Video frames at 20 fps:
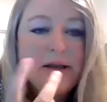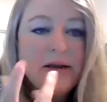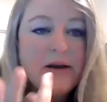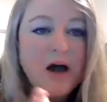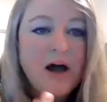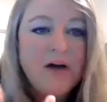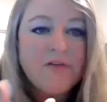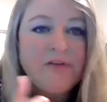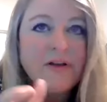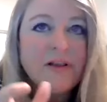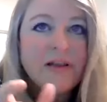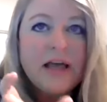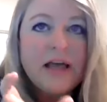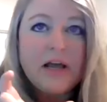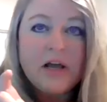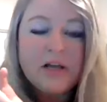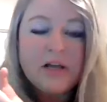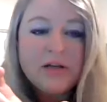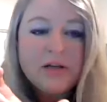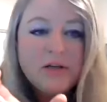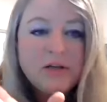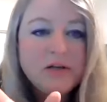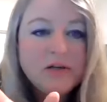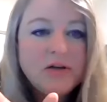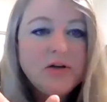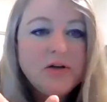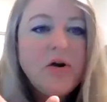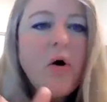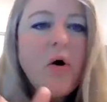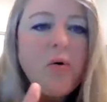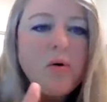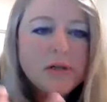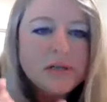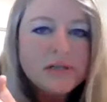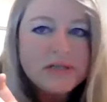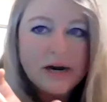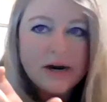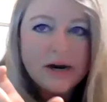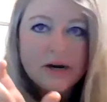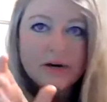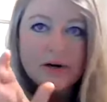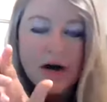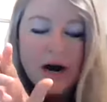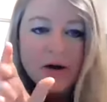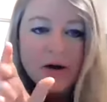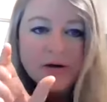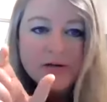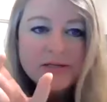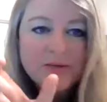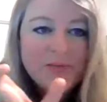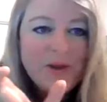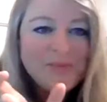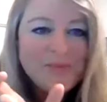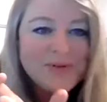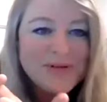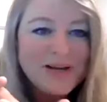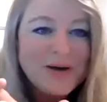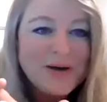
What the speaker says: often like goals are sometimes a